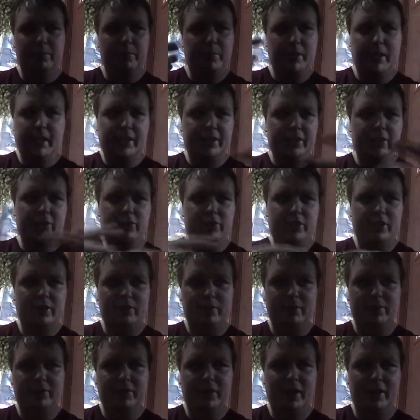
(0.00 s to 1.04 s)
being used
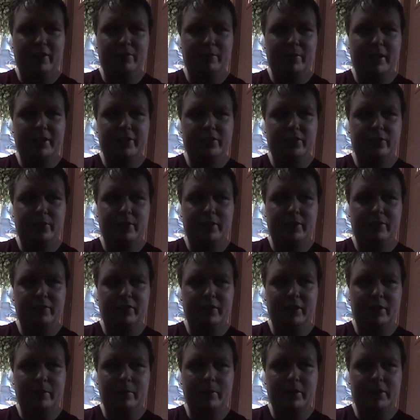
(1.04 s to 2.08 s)
every 5 minutes or
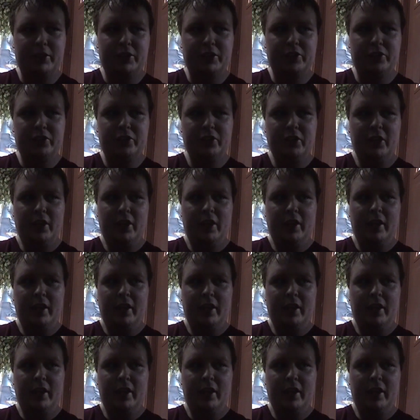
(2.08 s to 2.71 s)
anything, but just